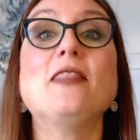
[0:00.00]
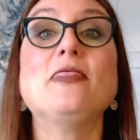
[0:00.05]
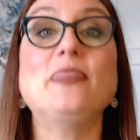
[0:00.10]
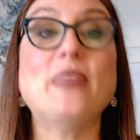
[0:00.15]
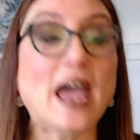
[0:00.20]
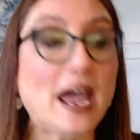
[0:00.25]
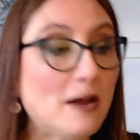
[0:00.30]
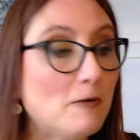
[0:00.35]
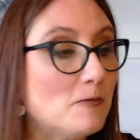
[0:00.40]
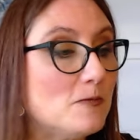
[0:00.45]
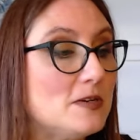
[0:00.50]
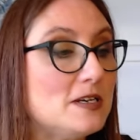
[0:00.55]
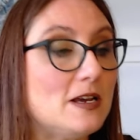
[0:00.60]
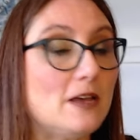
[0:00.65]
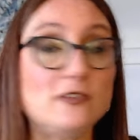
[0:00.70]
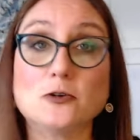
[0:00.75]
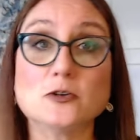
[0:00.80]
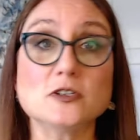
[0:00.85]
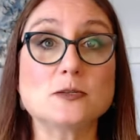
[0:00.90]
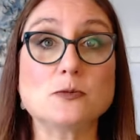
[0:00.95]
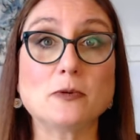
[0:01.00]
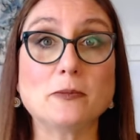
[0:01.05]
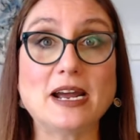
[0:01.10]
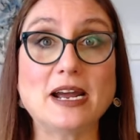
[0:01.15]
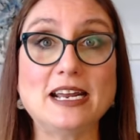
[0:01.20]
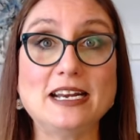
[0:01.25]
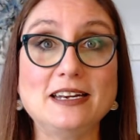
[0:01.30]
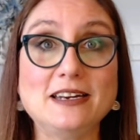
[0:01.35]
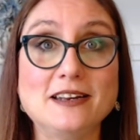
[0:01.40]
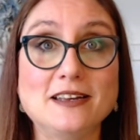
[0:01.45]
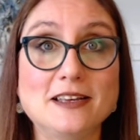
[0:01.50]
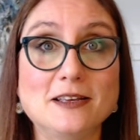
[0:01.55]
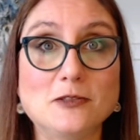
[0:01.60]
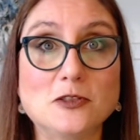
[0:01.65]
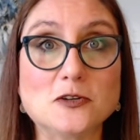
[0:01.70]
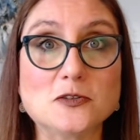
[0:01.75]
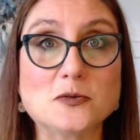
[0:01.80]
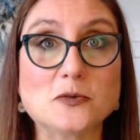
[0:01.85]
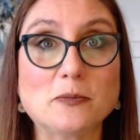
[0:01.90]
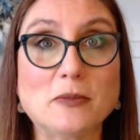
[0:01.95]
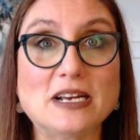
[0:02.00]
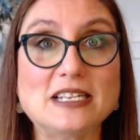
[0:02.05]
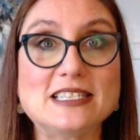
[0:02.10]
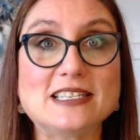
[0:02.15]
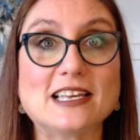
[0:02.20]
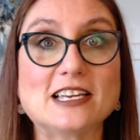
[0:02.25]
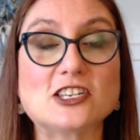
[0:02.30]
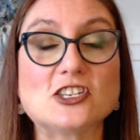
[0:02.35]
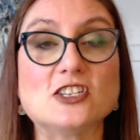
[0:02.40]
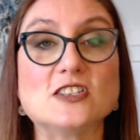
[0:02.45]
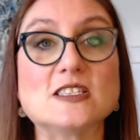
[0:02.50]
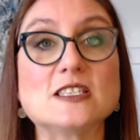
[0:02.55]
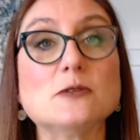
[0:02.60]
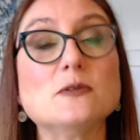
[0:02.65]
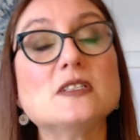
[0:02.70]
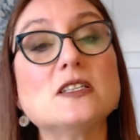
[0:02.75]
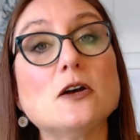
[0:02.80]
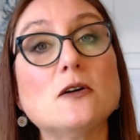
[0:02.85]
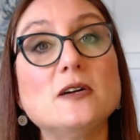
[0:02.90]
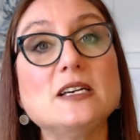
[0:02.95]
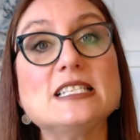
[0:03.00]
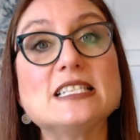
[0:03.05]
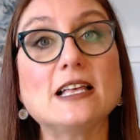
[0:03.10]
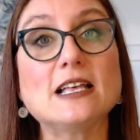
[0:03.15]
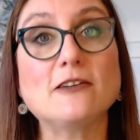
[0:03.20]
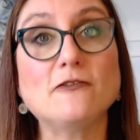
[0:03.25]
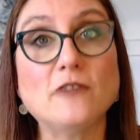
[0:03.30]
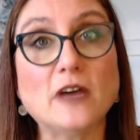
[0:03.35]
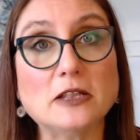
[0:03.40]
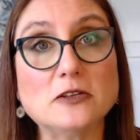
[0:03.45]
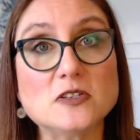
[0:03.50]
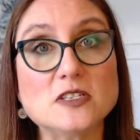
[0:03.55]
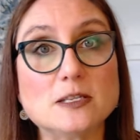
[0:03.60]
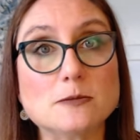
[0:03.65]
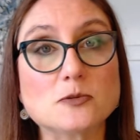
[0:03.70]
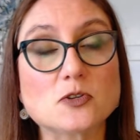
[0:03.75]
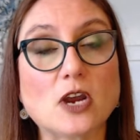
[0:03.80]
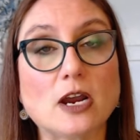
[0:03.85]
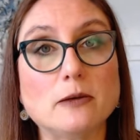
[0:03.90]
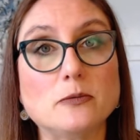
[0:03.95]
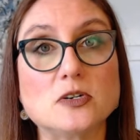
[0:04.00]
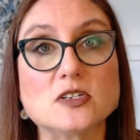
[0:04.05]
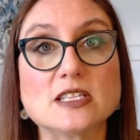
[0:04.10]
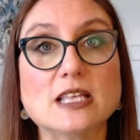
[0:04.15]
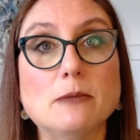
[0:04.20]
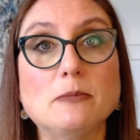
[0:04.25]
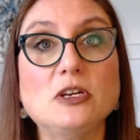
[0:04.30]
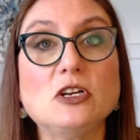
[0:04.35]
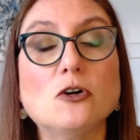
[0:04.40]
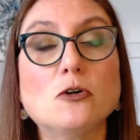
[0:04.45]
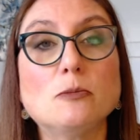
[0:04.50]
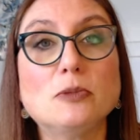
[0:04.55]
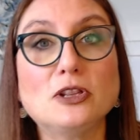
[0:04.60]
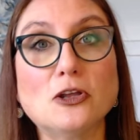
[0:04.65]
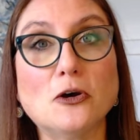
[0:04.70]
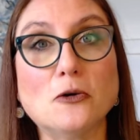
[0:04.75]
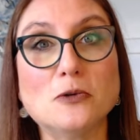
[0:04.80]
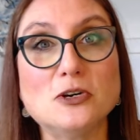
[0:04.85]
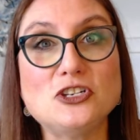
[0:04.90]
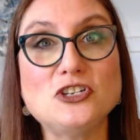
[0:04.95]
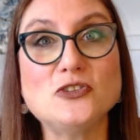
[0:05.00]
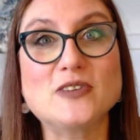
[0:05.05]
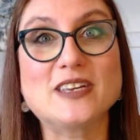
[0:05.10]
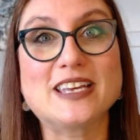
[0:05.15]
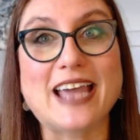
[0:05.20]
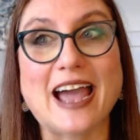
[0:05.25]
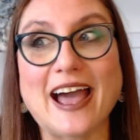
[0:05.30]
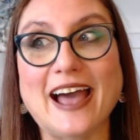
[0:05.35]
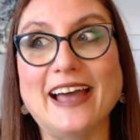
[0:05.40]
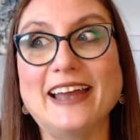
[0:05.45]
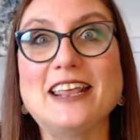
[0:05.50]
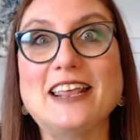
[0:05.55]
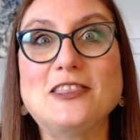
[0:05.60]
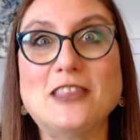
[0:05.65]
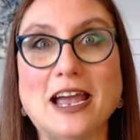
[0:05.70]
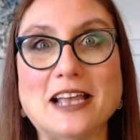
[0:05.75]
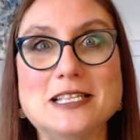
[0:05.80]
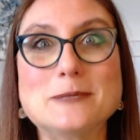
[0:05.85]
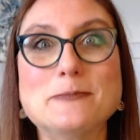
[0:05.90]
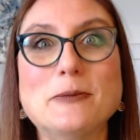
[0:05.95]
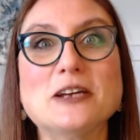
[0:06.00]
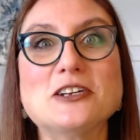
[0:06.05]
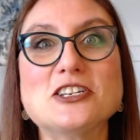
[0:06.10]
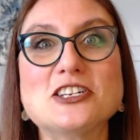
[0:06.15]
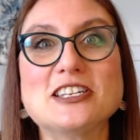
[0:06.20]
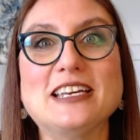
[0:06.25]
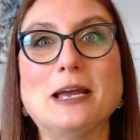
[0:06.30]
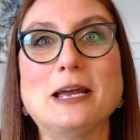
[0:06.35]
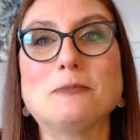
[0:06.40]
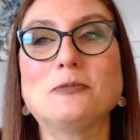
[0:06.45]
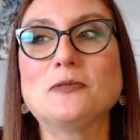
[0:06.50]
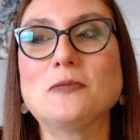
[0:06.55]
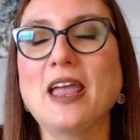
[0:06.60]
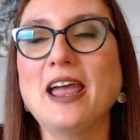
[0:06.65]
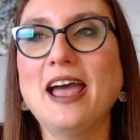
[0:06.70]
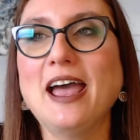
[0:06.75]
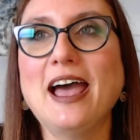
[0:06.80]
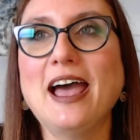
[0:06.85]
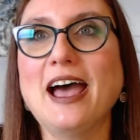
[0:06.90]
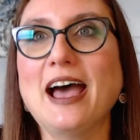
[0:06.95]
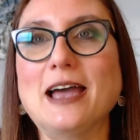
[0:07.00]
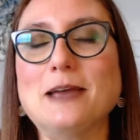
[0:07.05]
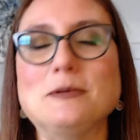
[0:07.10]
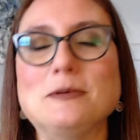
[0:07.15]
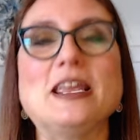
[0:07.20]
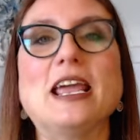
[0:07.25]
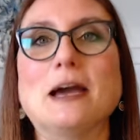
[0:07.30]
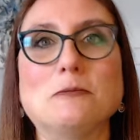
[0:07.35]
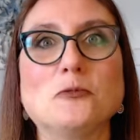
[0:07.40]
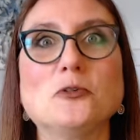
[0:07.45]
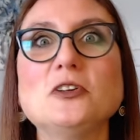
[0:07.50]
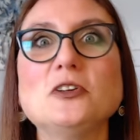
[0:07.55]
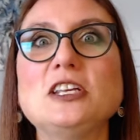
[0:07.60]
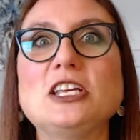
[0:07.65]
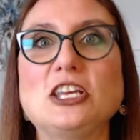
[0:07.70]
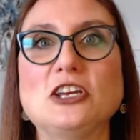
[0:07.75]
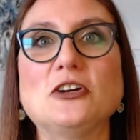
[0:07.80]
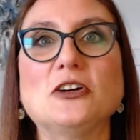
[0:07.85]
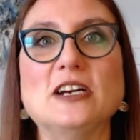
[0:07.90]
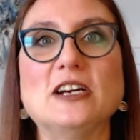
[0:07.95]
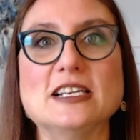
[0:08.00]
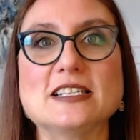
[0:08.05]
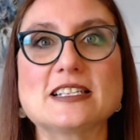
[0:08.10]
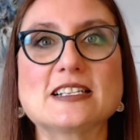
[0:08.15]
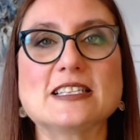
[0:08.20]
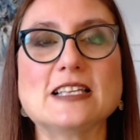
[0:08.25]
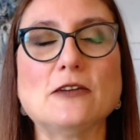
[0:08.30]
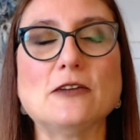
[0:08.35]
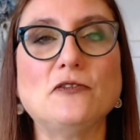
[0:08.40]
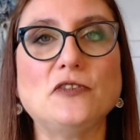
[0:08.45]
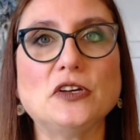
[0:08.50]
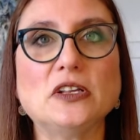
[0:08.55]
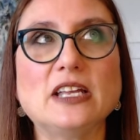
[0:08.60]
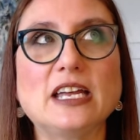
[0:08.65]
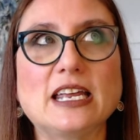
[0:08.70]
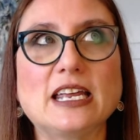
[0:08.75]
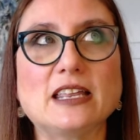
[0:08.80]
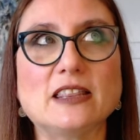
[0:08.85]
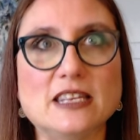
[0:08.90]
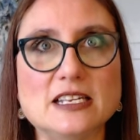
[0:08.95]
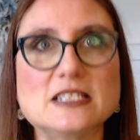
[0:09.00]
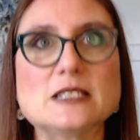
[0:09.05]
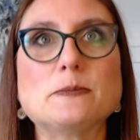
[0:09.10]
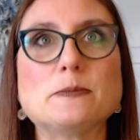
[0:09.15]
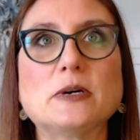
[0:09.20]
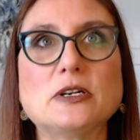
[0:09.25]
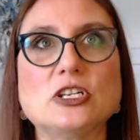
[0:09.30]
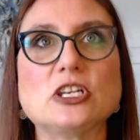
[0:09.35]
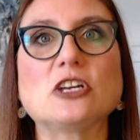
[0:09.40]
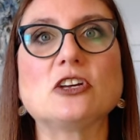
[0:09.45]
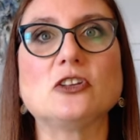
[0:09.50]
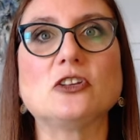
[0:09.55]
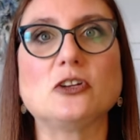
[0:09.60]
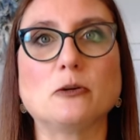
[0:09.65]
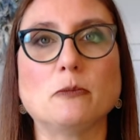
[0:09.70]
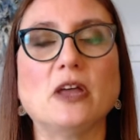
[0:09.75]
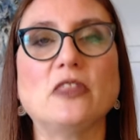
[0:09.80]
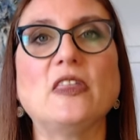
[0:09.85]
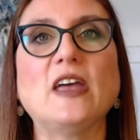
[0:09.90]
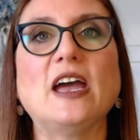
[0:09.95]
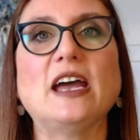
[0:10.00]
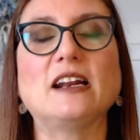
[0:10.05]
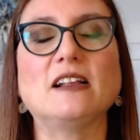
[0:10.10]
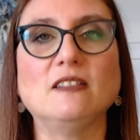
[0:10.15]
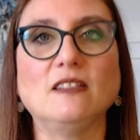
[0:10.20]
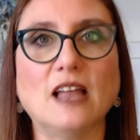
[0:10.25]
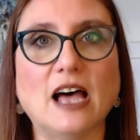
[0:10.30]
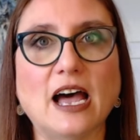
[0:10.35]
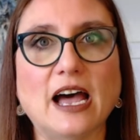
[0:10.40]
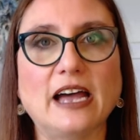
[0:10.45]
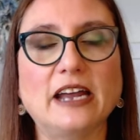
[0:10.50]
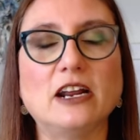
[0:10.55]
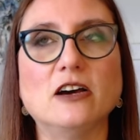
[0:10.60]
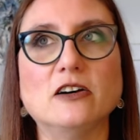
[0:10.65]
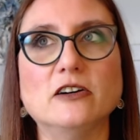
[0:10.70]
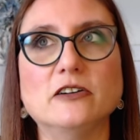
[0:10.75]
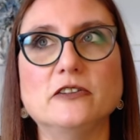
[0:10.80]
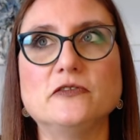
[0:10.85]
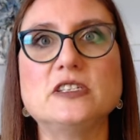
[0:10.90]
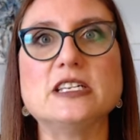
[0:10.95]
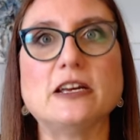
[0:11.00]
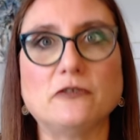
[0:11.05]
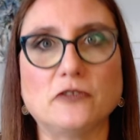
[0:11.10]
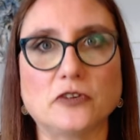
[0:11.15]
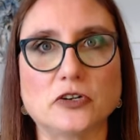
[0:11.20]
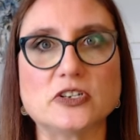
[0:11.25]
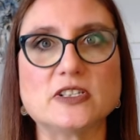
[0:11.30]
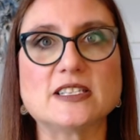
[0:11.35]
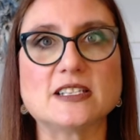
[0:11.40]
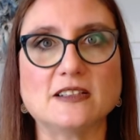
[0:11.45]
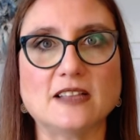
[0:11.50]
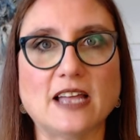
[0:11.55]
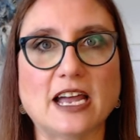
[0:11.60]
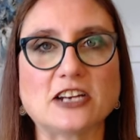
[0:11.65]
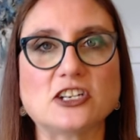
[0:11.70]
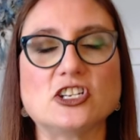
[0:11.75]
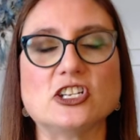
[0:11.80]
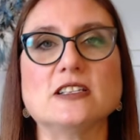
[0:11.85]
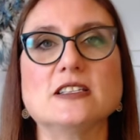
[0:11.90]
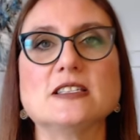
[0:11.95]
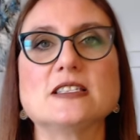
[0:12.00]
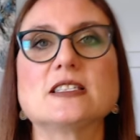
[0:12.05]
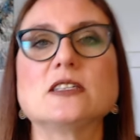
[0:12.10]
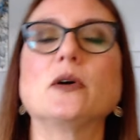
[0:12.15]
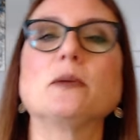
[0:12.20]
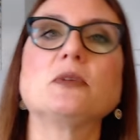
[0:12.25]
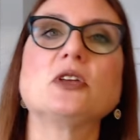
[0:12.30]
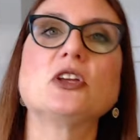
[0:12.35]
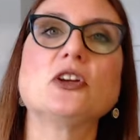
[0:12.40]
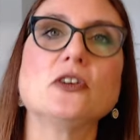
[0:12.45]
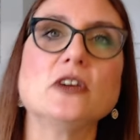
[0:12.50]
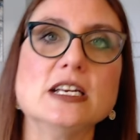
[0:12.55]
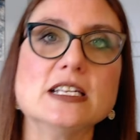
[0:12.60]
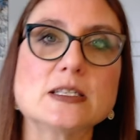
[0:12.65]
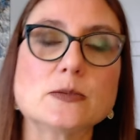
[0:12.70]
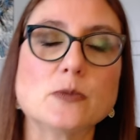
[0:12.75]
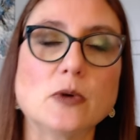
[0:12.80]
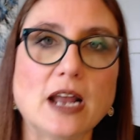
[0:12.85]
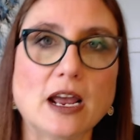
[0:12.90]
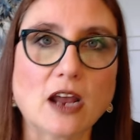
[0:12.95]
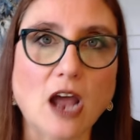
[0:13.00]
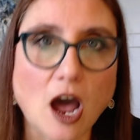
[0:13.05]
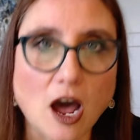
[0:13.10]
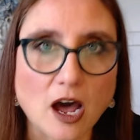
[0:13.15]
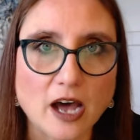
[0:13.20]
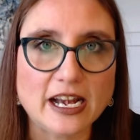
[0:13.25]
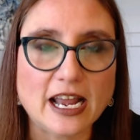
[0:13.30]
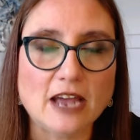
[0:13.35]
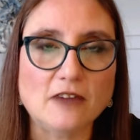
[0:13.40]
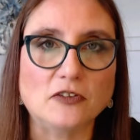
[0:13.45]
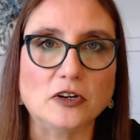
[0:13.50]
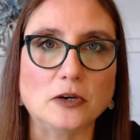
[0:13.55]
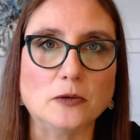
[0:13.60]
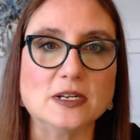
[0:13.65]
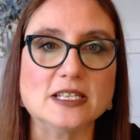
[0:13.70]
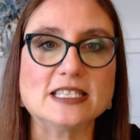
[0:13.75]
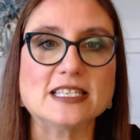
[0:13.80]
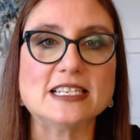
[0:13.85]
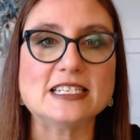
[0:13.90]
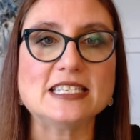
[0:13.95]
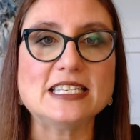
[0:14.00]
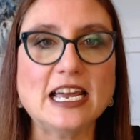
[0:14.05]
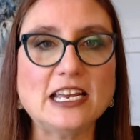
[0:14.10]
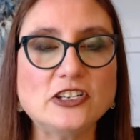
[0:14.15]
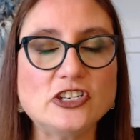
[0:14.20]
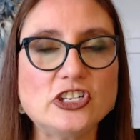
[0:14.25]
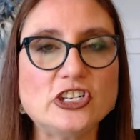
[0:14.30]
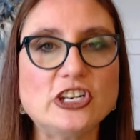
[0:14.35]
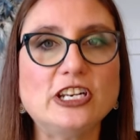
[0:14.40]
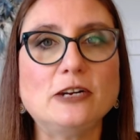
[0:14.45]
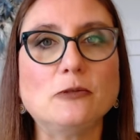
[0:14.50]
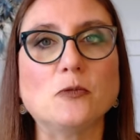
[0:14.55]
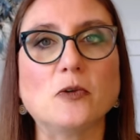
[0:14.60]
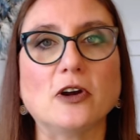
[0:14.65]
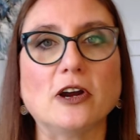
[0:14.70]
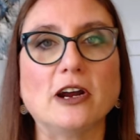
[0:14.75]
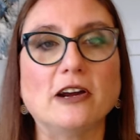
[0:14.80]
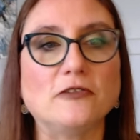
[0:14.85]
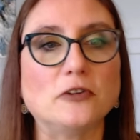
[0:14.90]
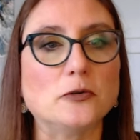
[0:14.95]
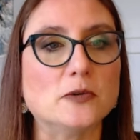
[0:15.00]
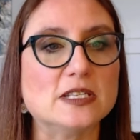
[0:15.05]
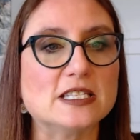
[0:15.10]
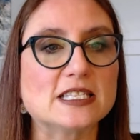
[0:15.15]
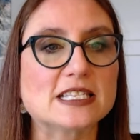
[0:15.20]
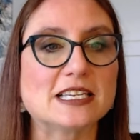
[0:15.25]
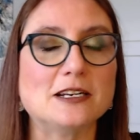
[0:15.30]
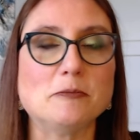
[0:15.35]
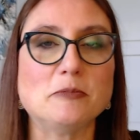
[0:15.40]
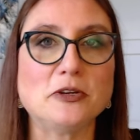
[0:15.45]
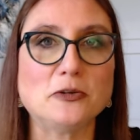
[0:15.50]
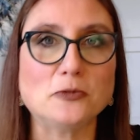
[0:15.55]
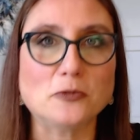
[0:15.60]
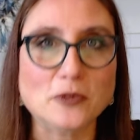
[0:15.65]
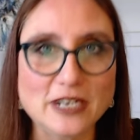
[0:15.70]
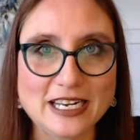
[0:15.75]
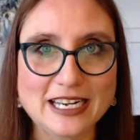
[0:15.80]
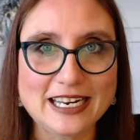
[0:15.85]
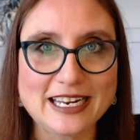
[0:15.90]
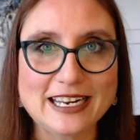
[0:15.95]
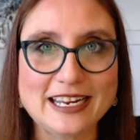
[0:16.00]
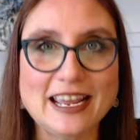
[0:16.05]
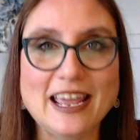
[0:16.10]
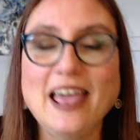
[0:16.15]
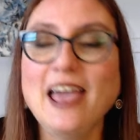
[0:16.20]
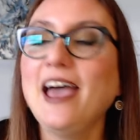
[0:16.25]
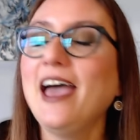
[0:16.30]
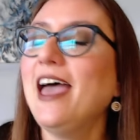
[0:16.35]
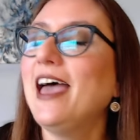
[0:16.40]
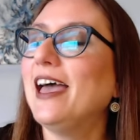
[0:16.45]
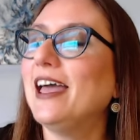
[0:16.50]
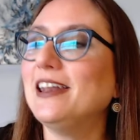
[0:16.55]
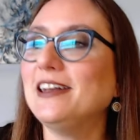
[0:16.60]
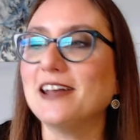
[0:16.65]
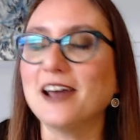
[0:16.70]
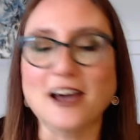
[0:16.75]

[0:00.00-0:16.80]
That, those were mine. Those were my selections. So as always, fellow subscribers, let me know below what you've got. Especially, I'm, I, yeah, I'm really curious because I feel like this particular month had a lot of diverse selections. So I'm curious what caught everyone's attention and where everyone's going to be reading. And